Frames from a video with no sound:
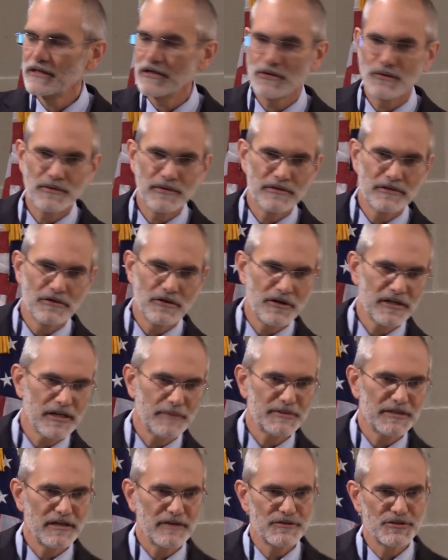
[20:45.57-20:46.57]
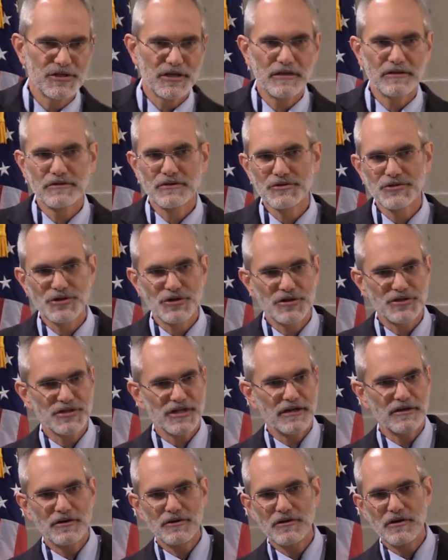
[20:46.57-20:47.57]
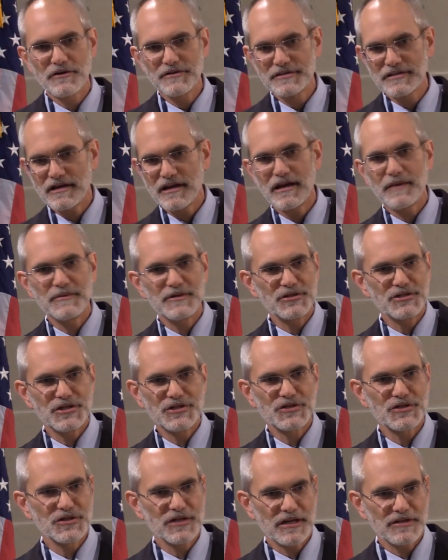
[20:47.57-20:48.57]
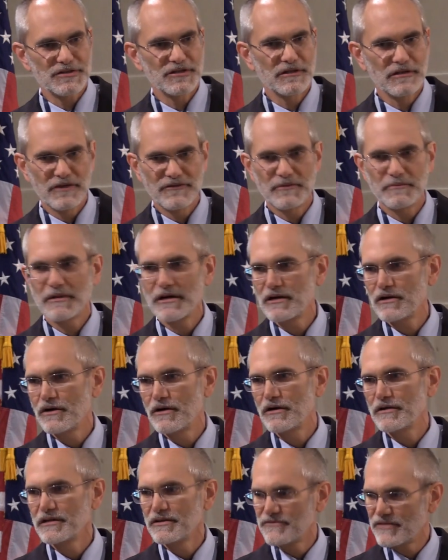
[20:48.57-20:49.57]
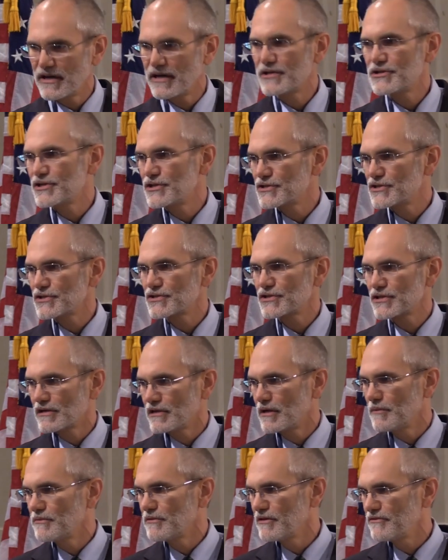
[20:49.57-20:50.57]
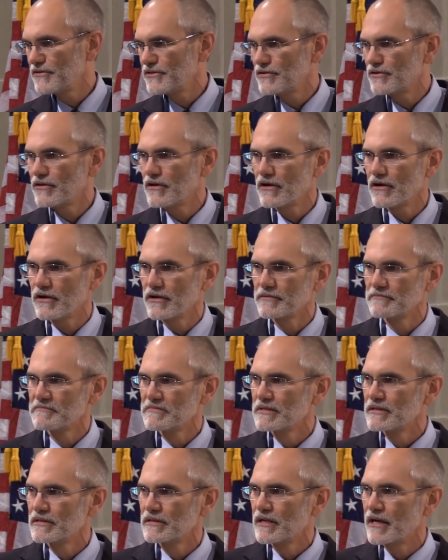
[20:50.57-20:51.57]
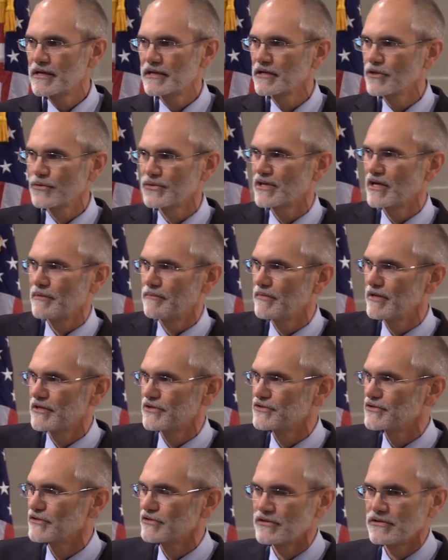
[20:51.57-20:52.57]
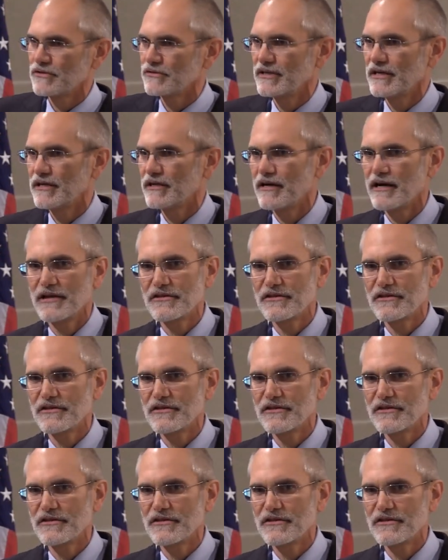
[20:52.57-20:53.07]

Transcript: You know, growing up in the evangelical church, I heard all the time that Jesus has to live in my heart. Invite Jesus to come live in your heart. I didn't know what that meant as a little kid.